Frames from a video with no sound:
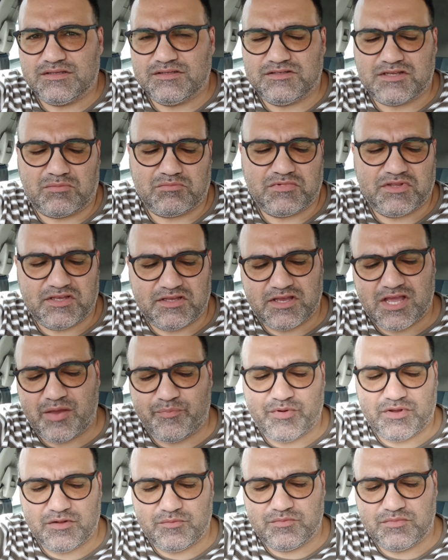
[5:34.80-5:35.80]
Something
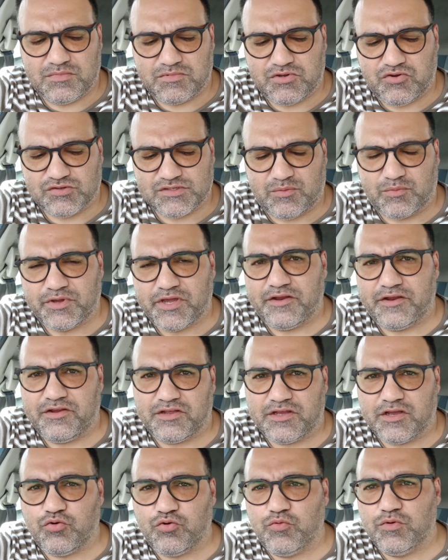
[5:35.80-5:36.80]
happened because I'm
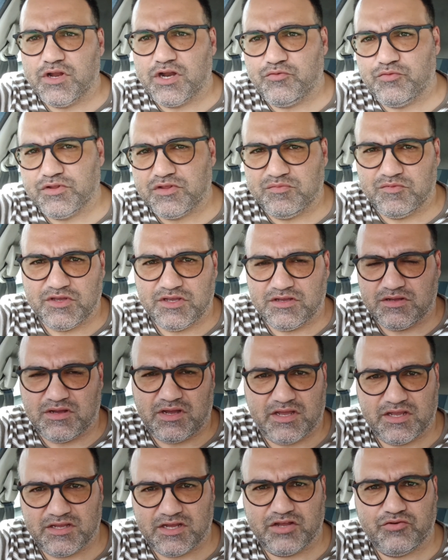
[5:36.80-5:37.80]
carrying a cooler with me.
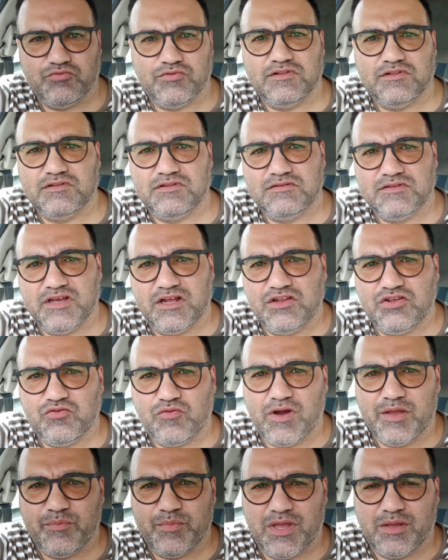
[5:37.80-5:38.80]
I will tell
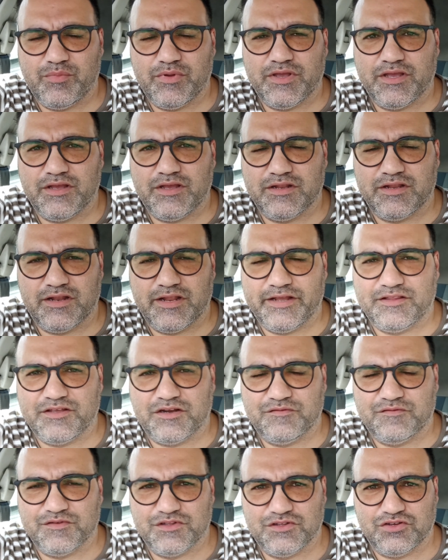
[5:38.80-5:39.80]
you why maybe in a
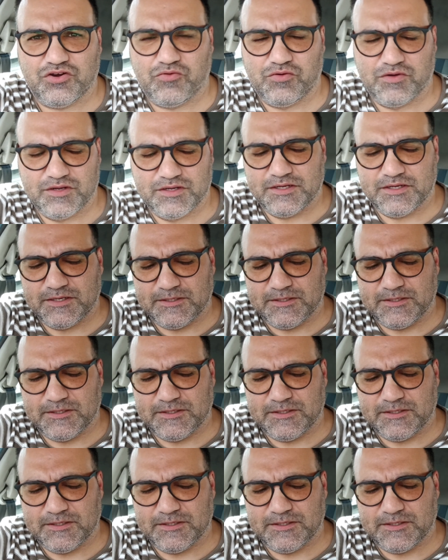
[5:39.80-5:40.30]
later video.